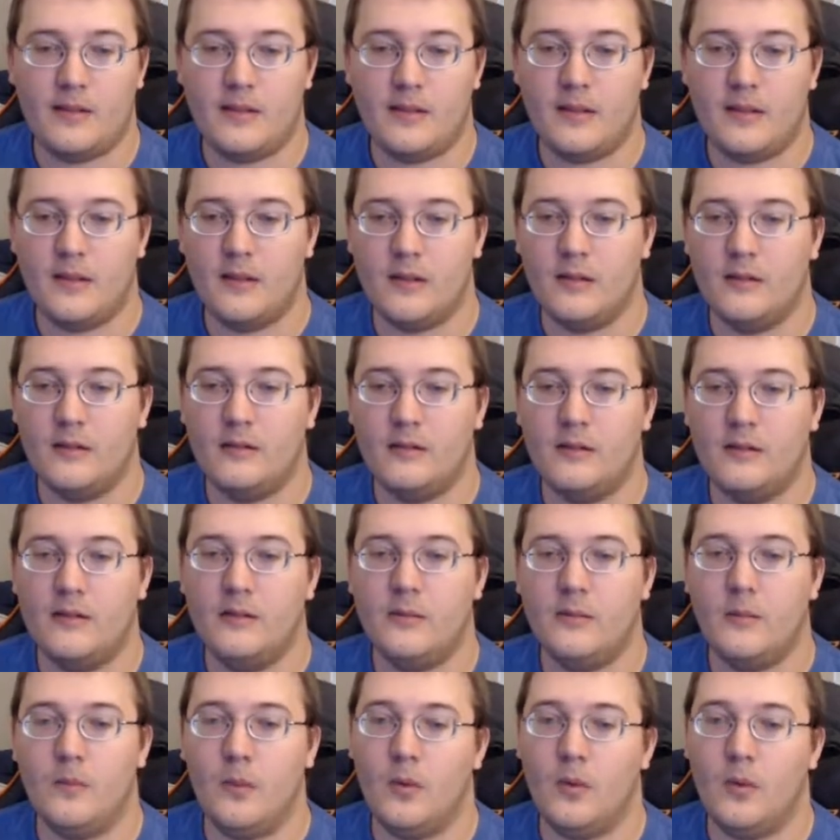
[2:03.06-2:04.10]
tier
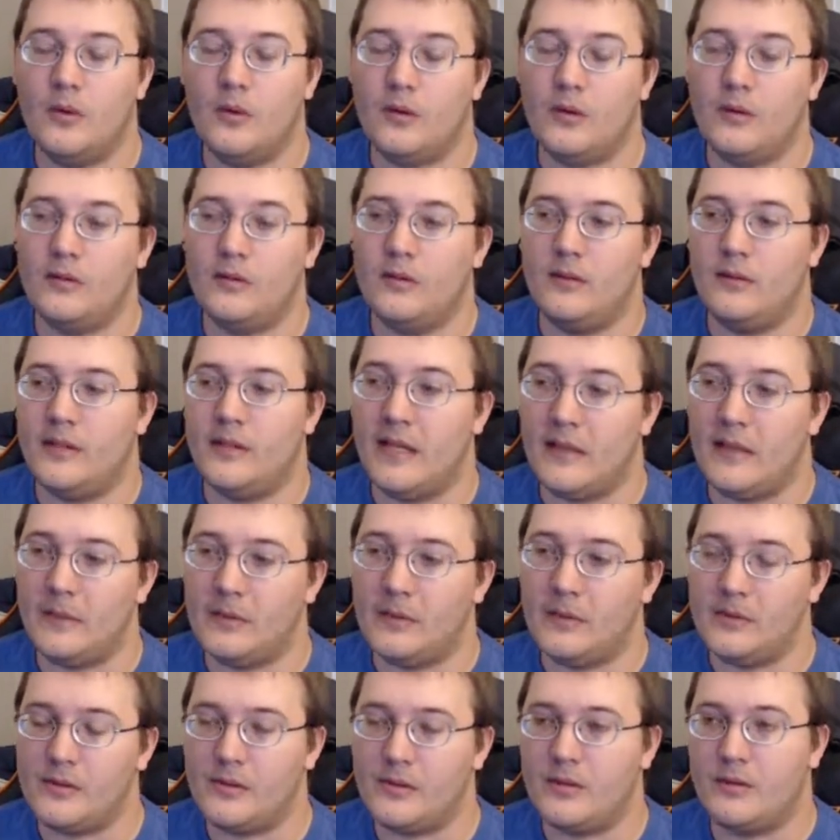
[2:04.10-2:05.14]
more
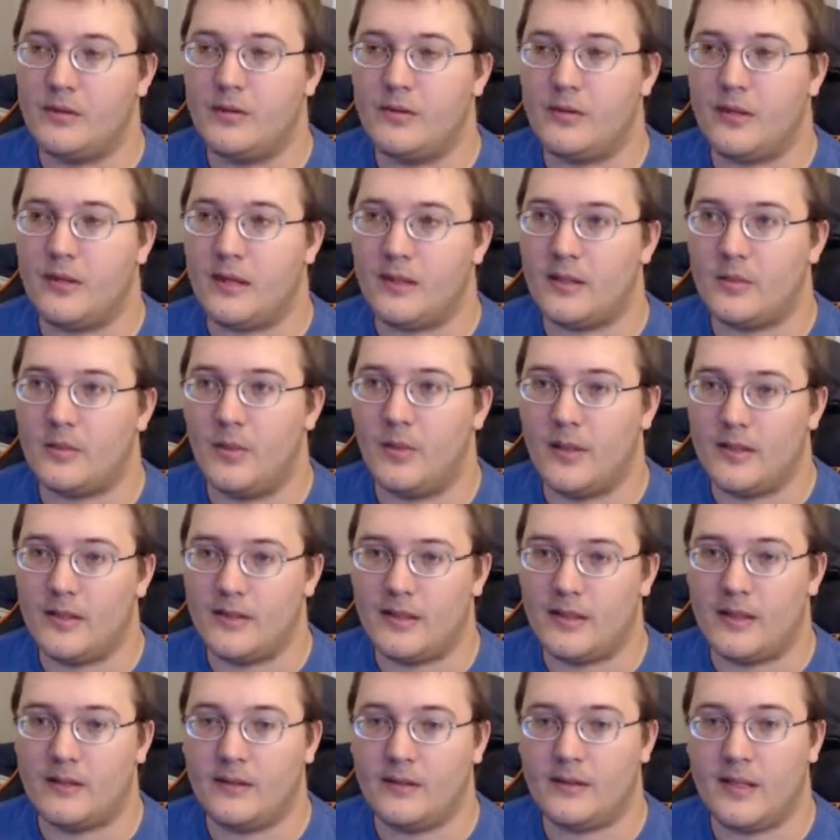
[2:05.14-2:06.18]

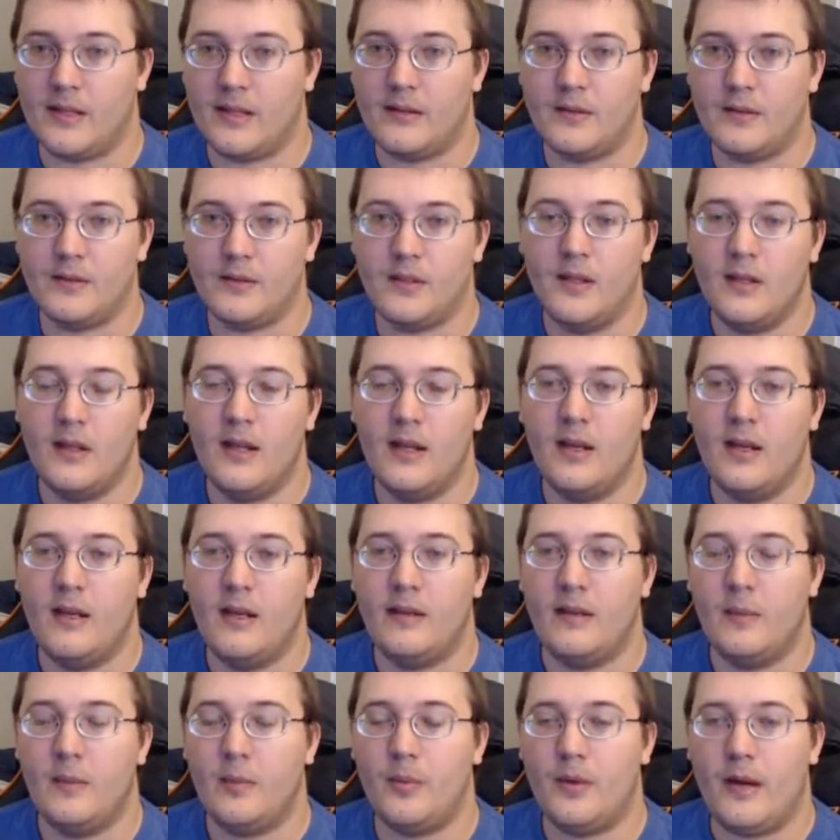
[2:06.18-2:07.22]
damage/playstyle talents.
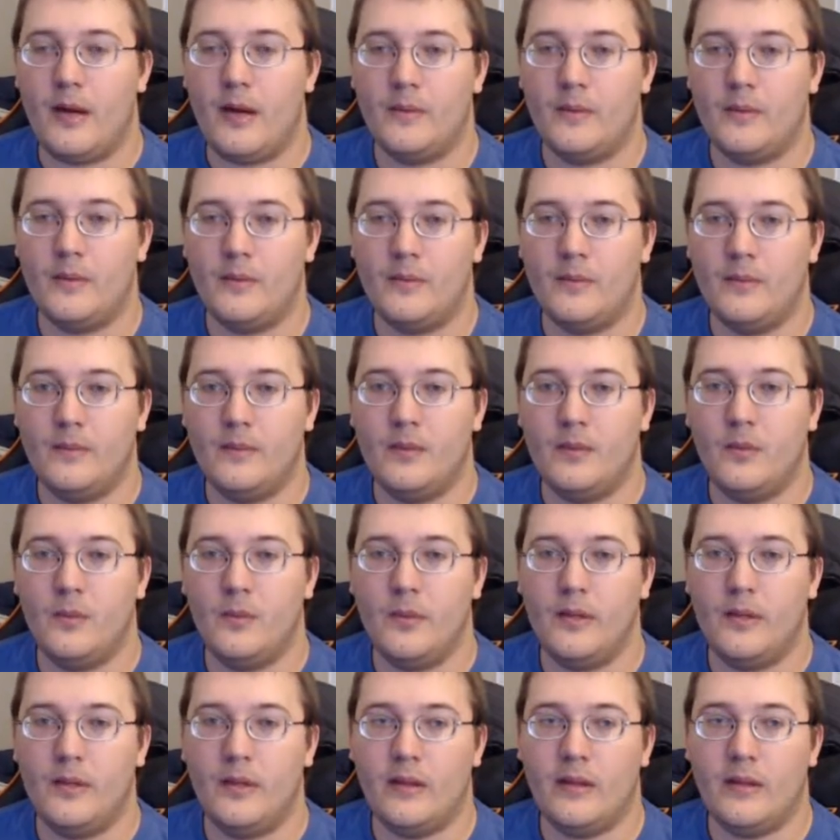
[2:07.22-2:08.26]
The problem
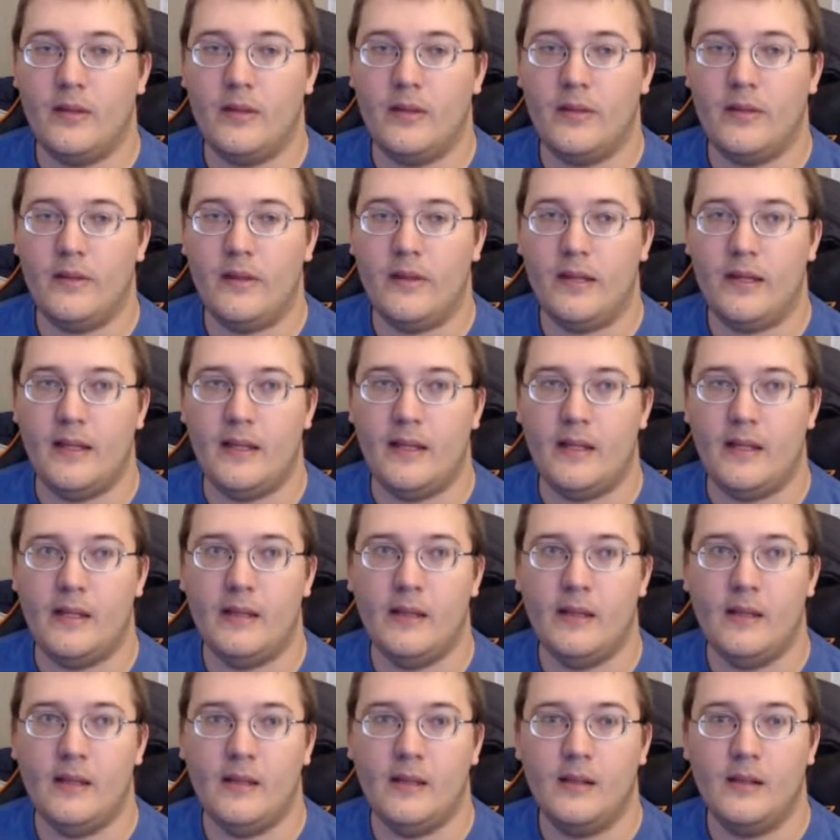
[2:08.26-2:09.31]
with
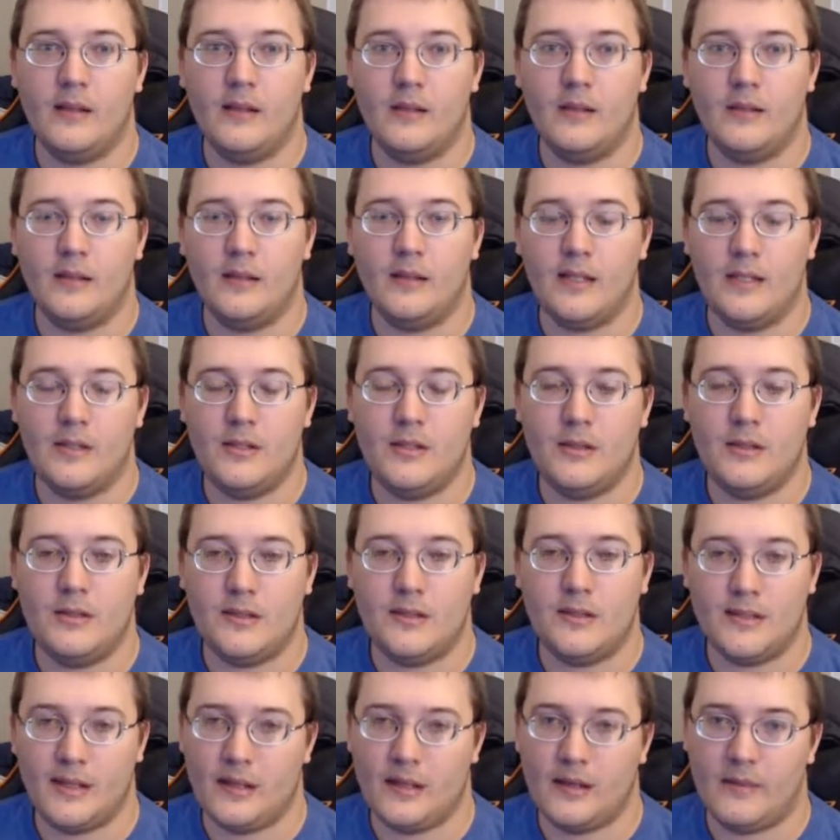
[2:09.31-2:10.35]
the Legion
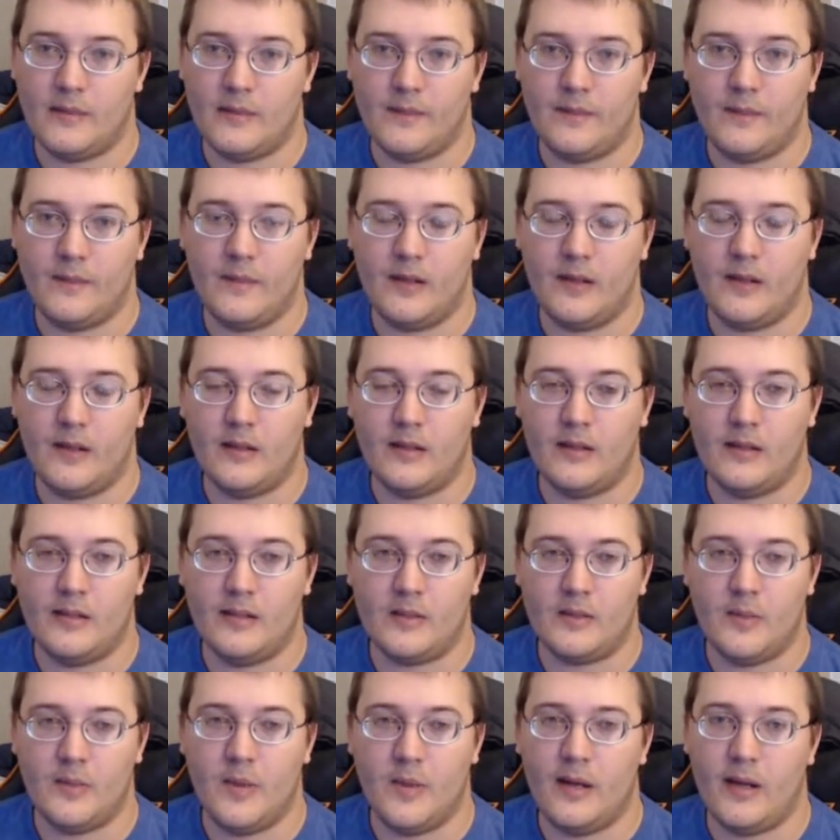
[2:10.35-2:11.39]
setup in
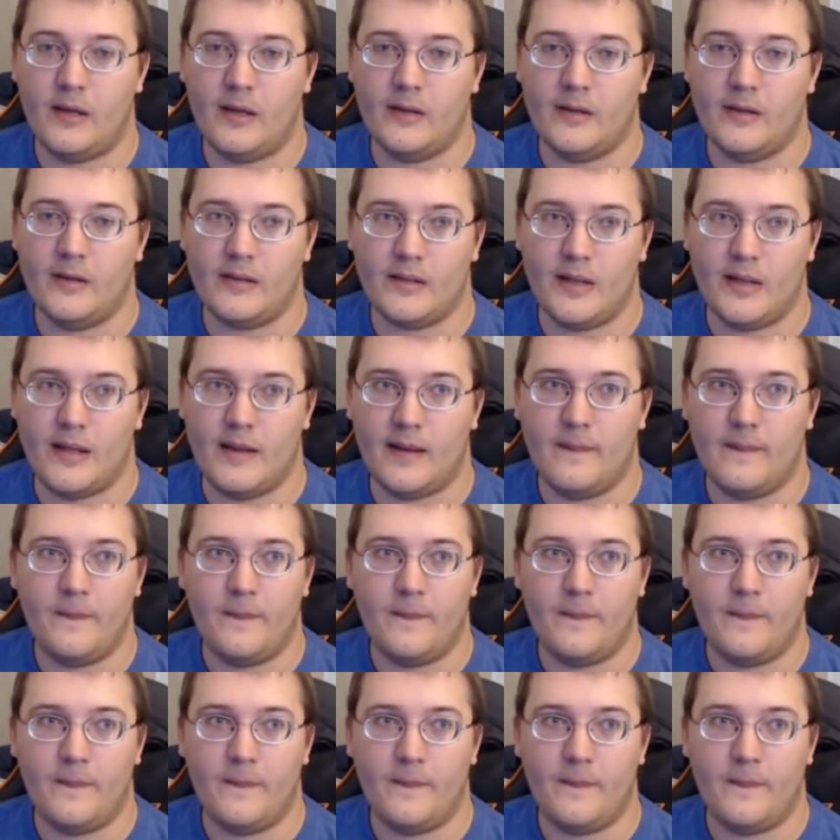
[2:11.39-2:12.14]
his mind is that